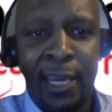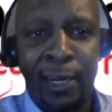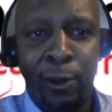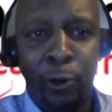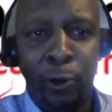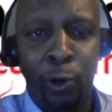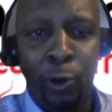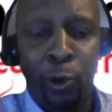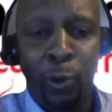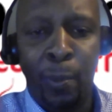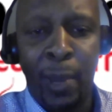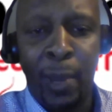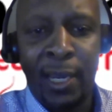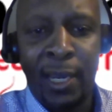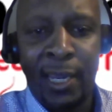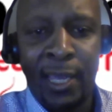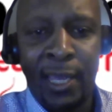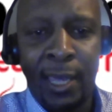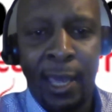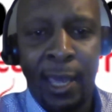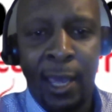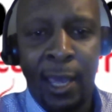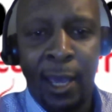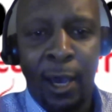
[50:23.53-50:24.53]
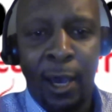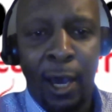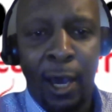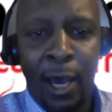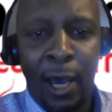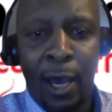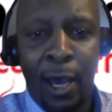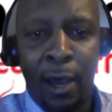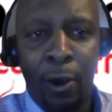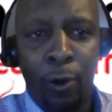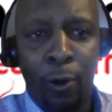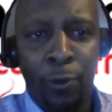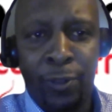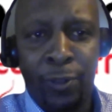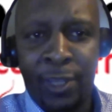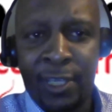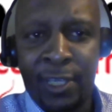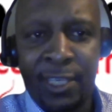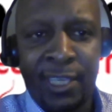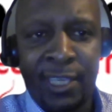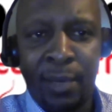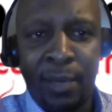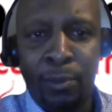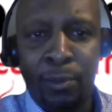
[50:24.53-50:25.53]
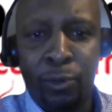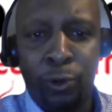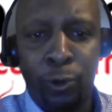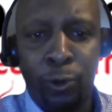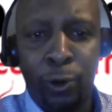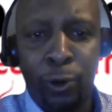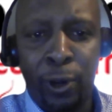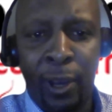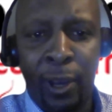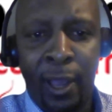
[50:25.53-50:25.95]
globally on the same role.